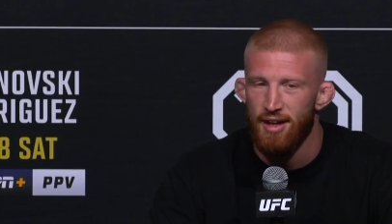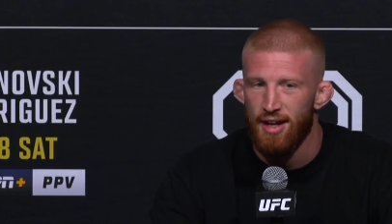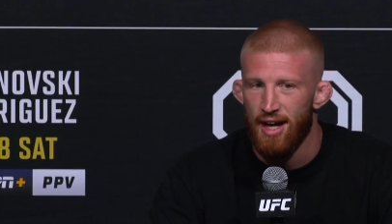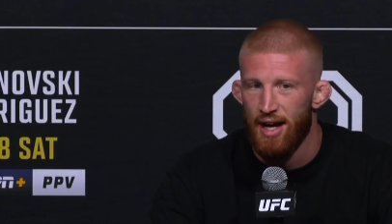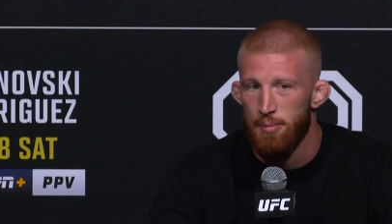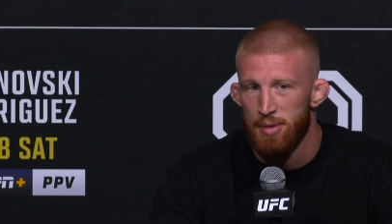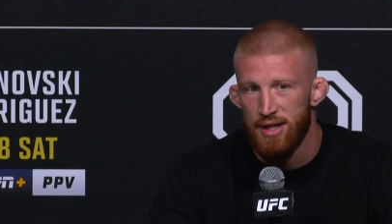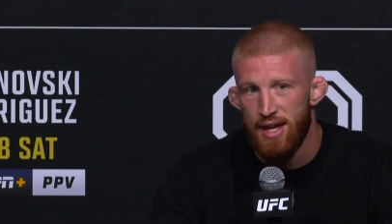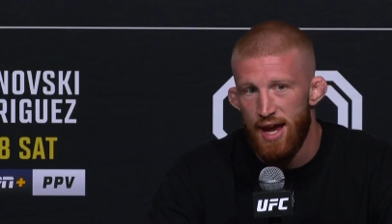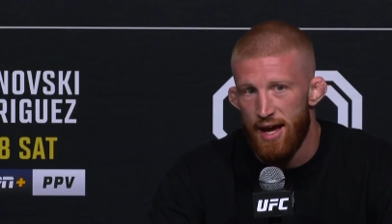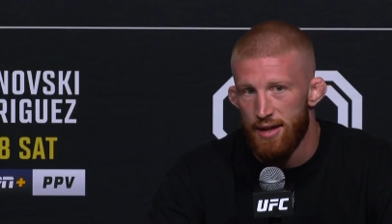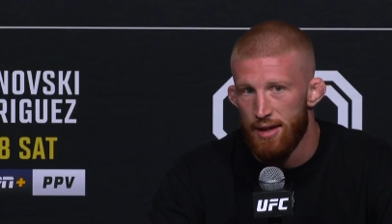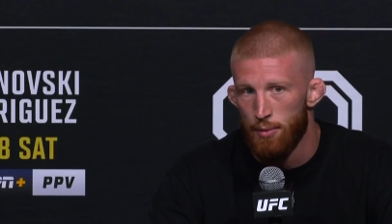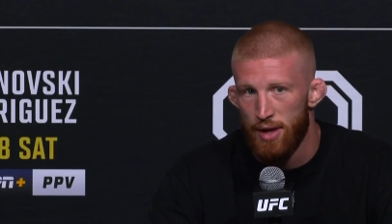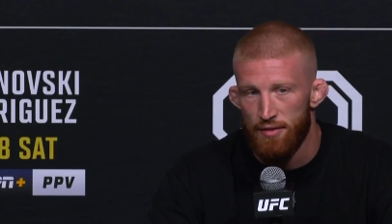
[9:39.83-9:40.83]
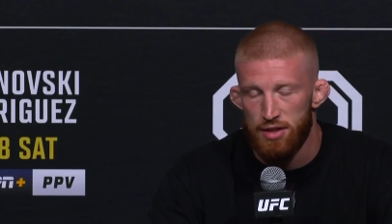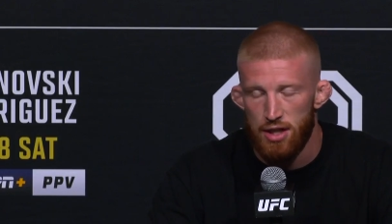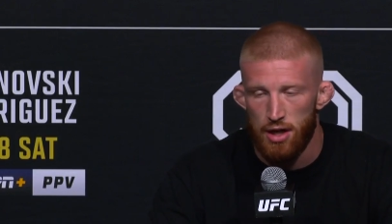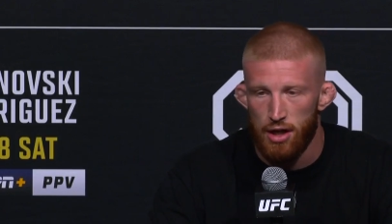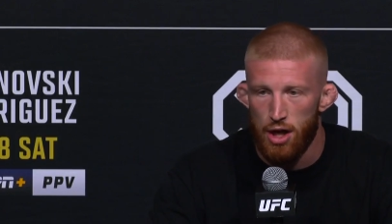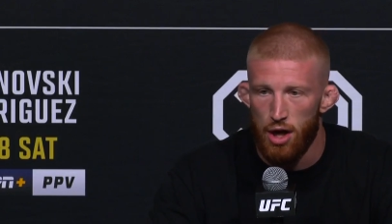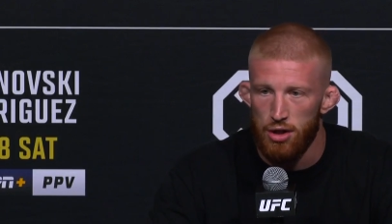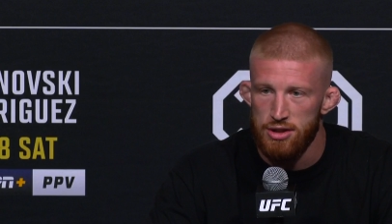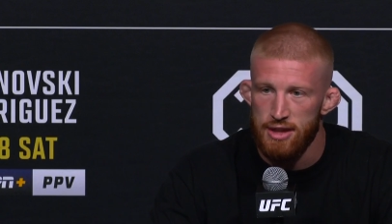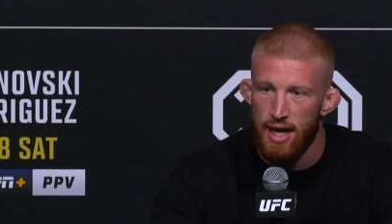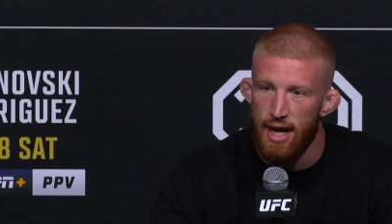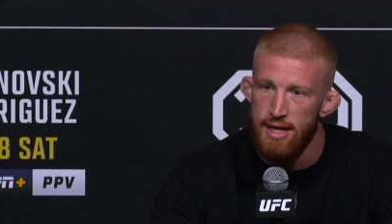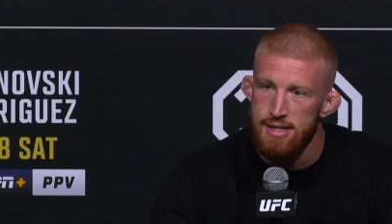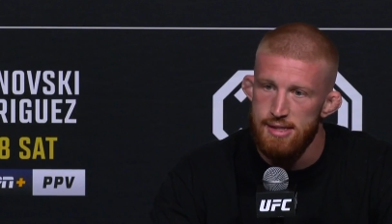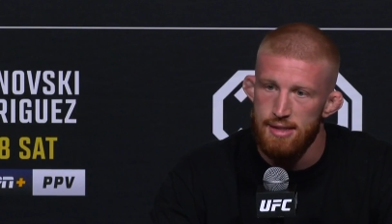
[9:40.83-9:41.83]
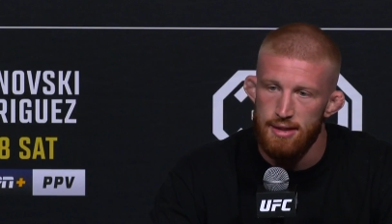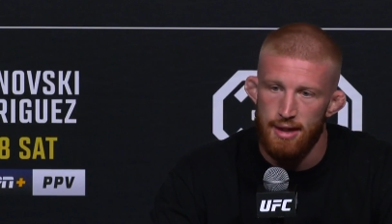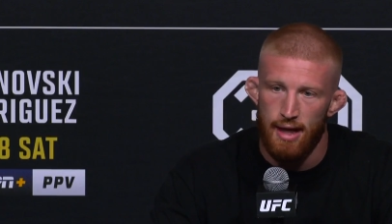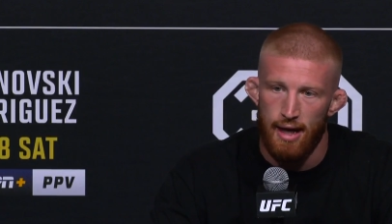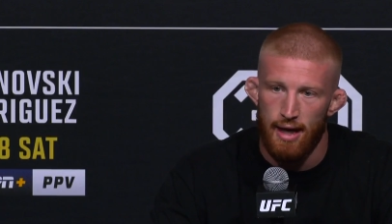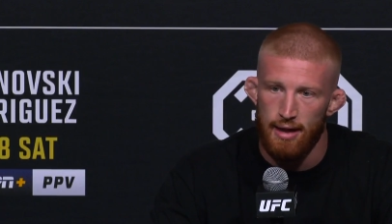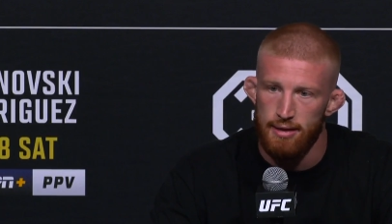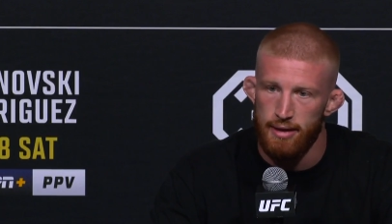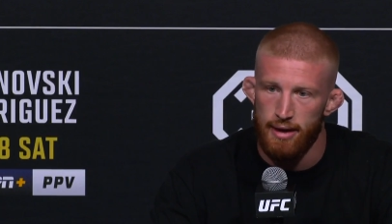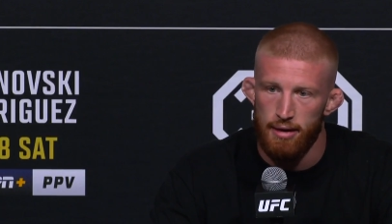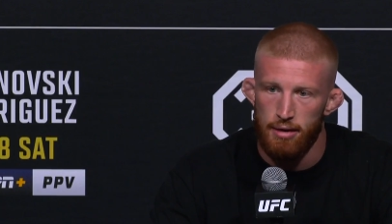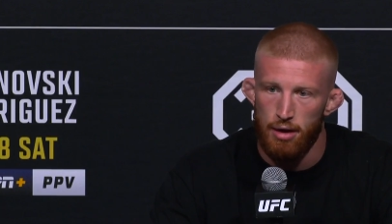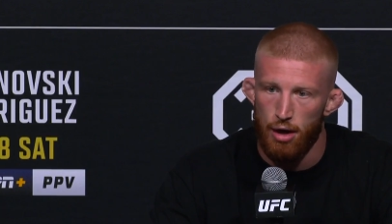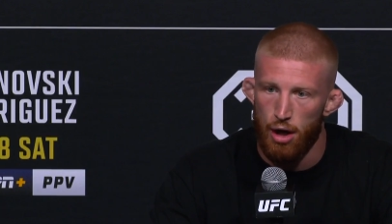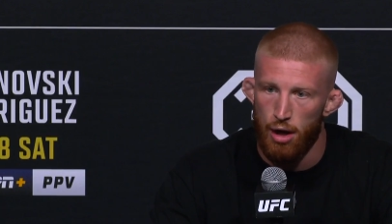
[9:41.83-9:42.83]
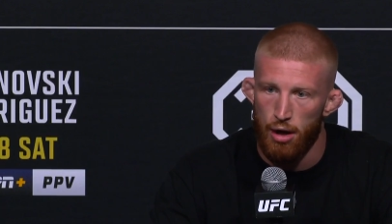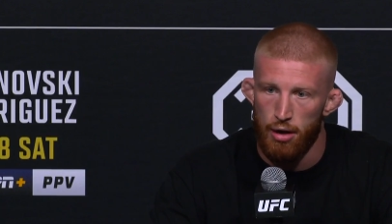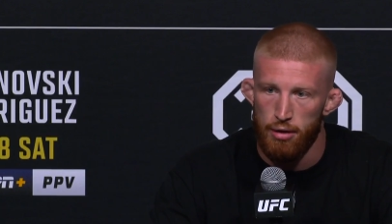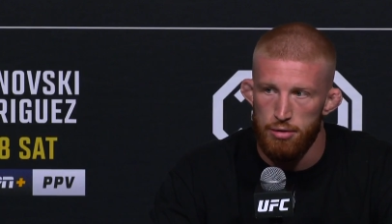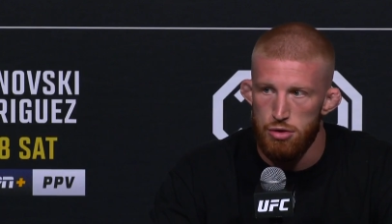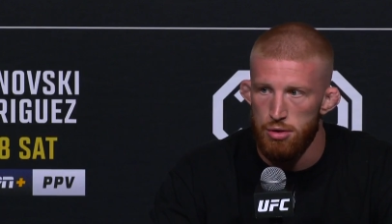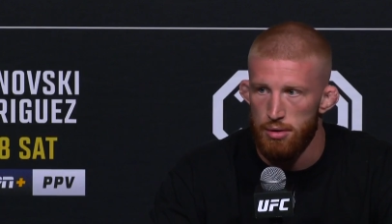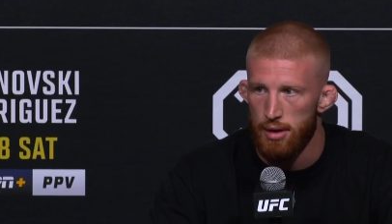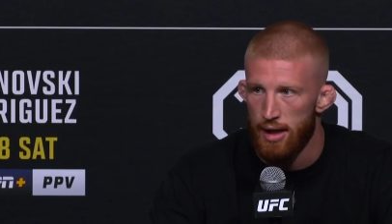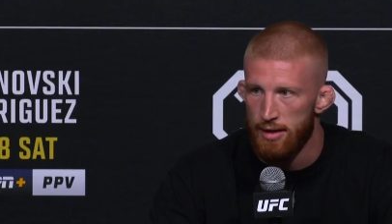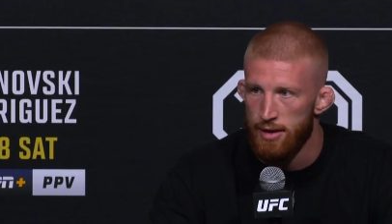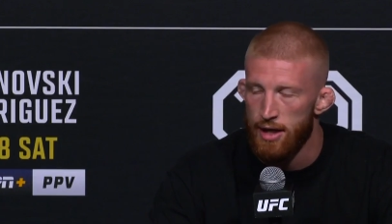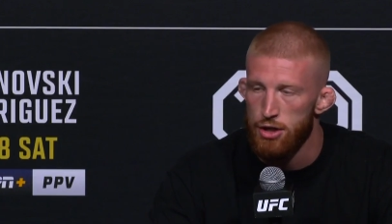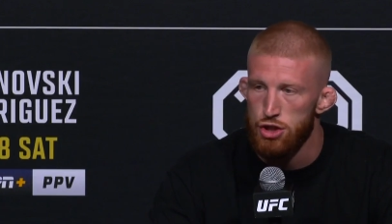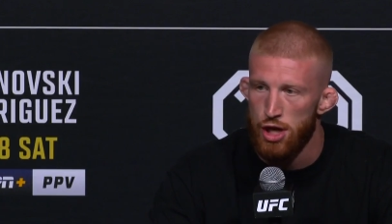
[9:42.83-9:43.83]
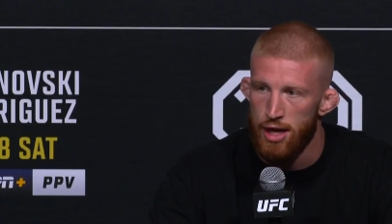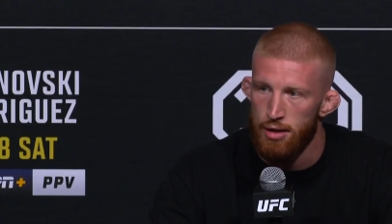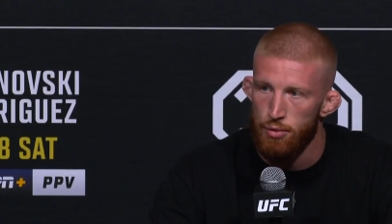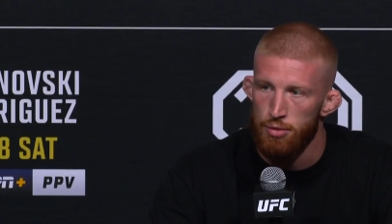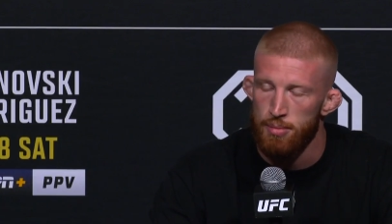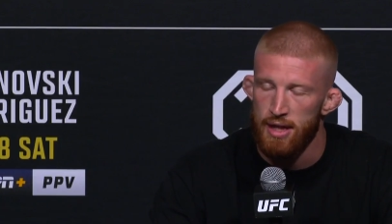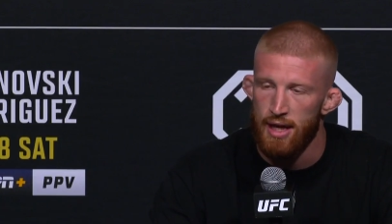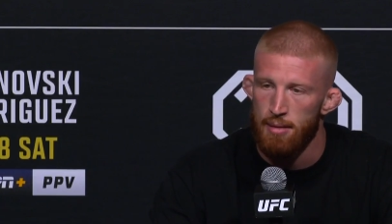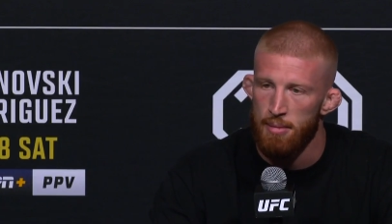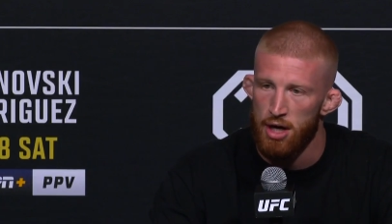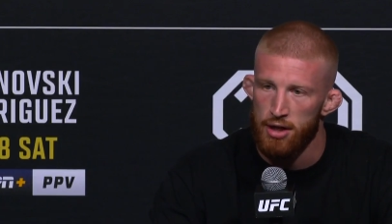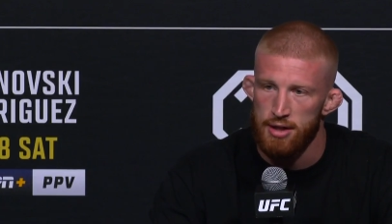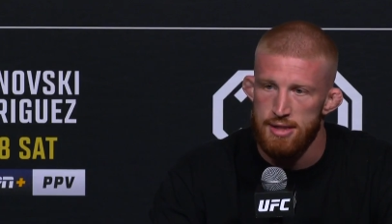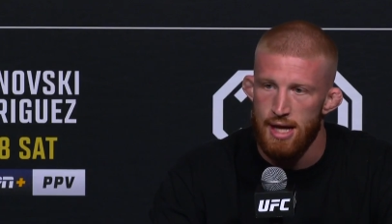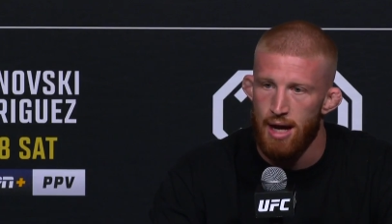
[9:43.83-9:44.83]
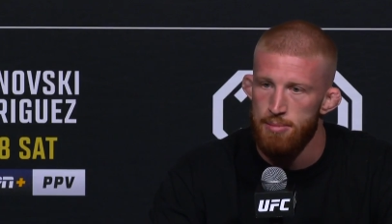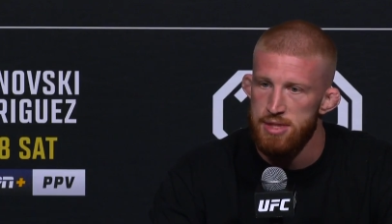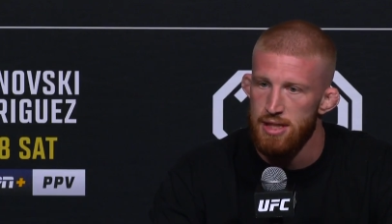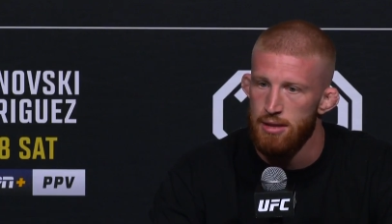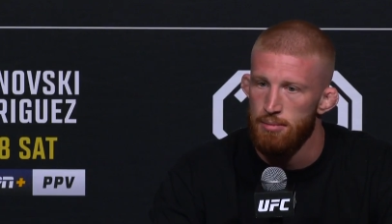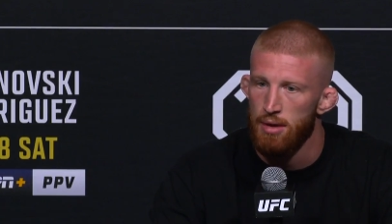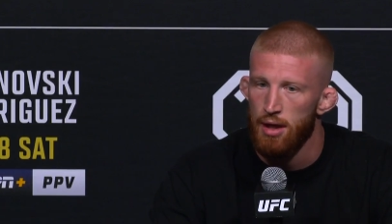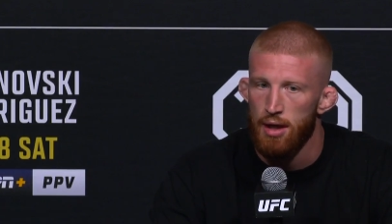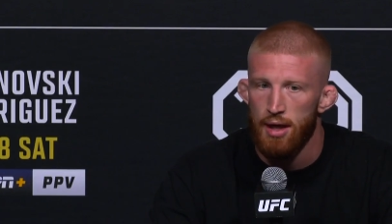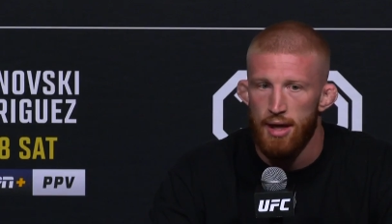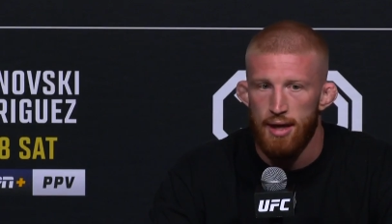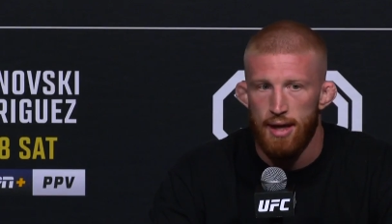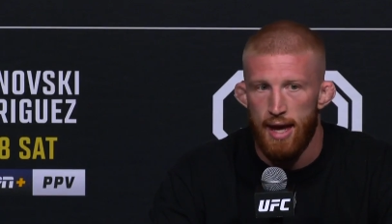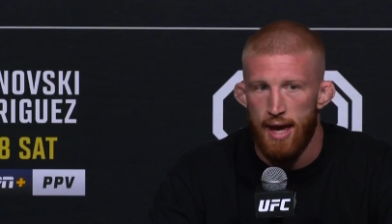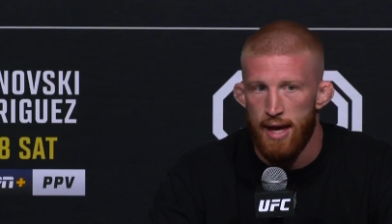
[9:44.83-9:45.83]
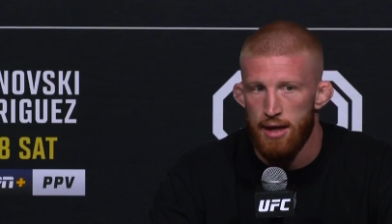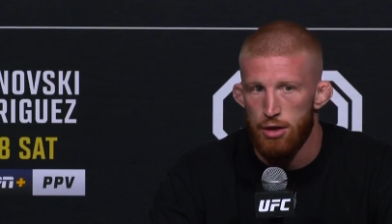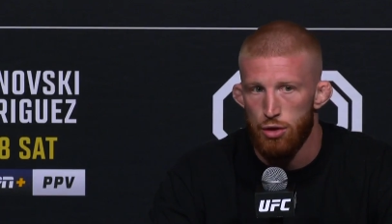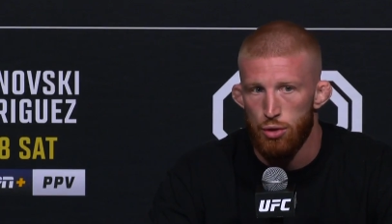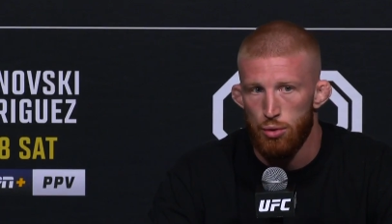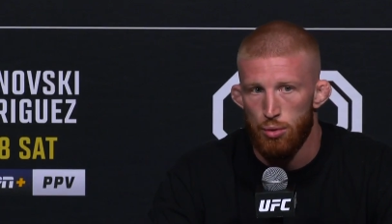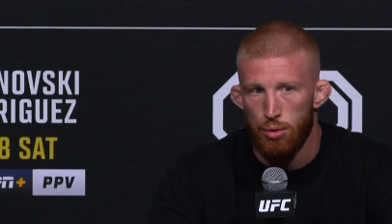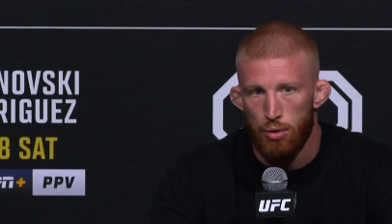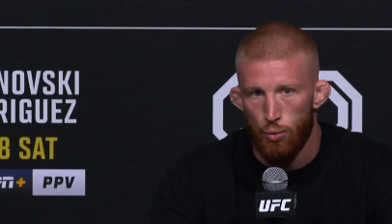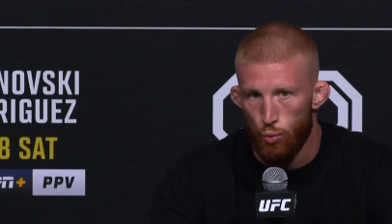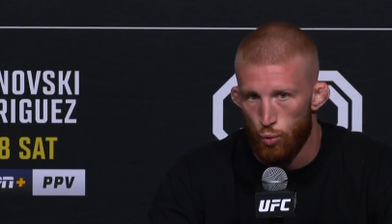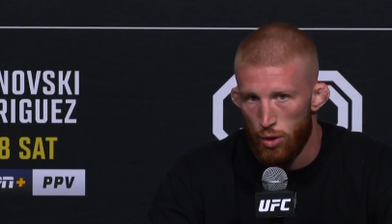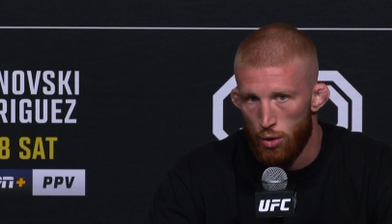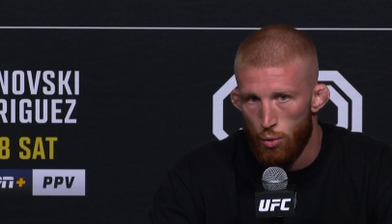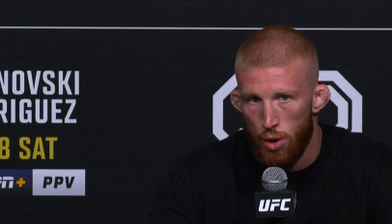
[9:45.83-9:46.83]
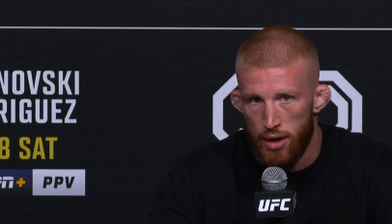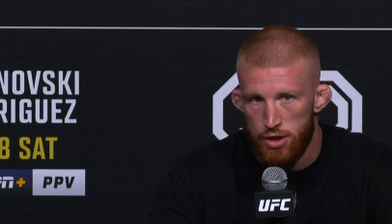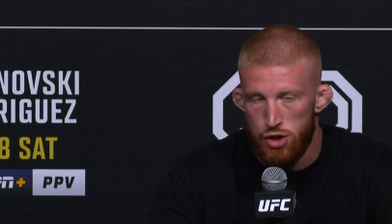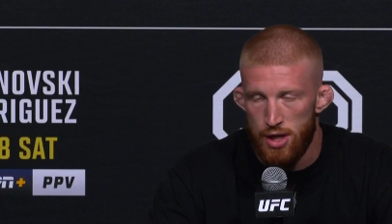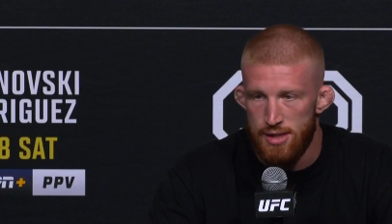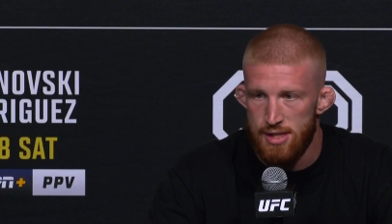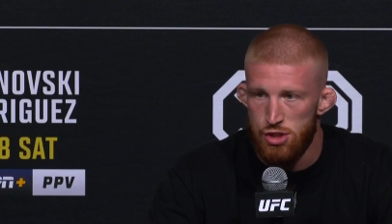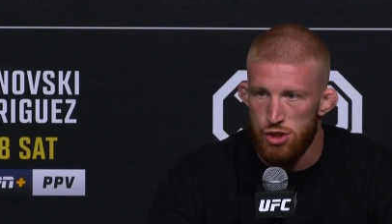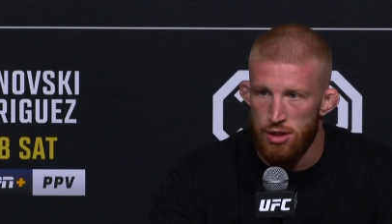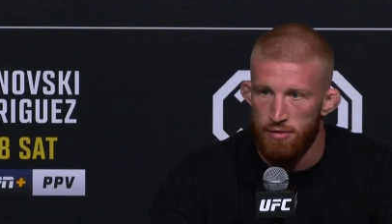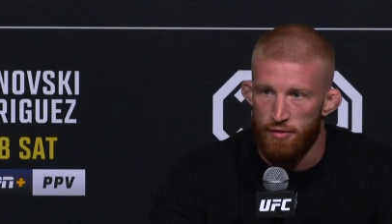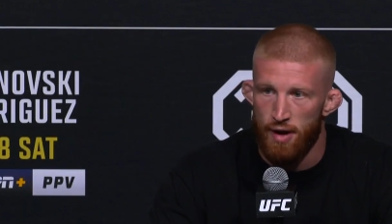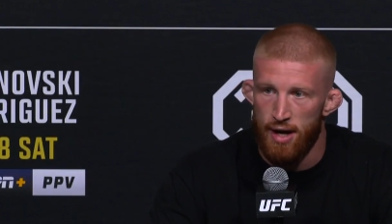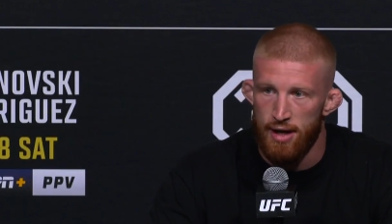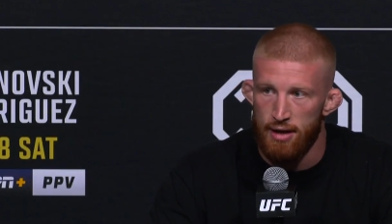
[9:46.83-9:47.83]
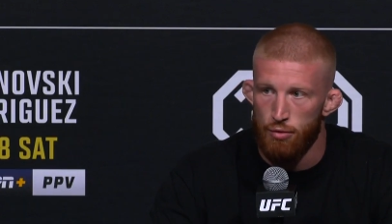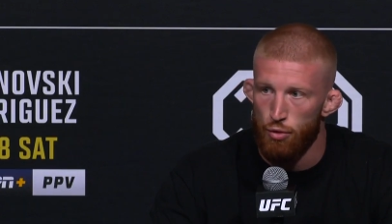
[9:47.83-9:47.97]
But yeah, and then we have a ton of college guys that are in there training with me at American Top Team and who, you know, want to transition to fighting.